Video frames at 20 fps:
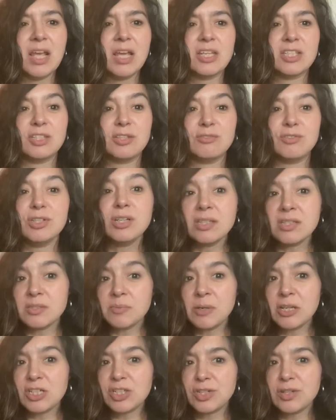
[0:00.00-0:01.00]
So just
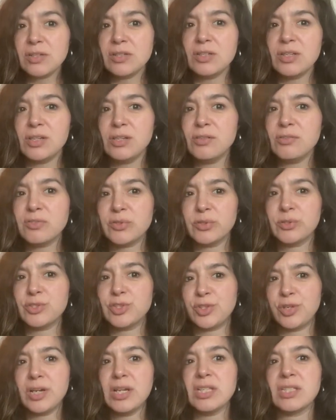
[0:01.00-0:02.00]
make sure that you use those
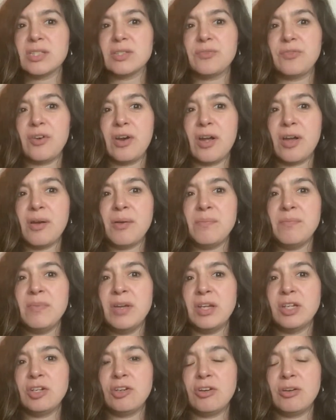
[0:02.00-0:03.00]
traits from
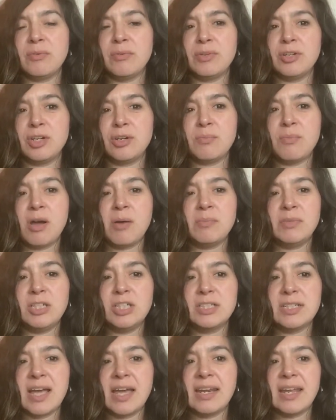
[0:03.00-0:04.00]
your mom and your
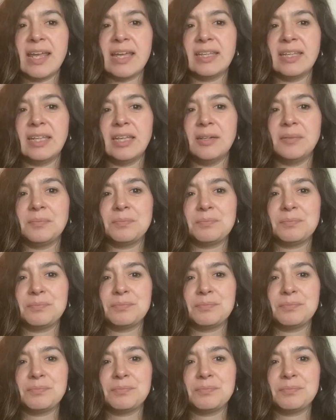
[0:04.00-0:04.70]
dad alien.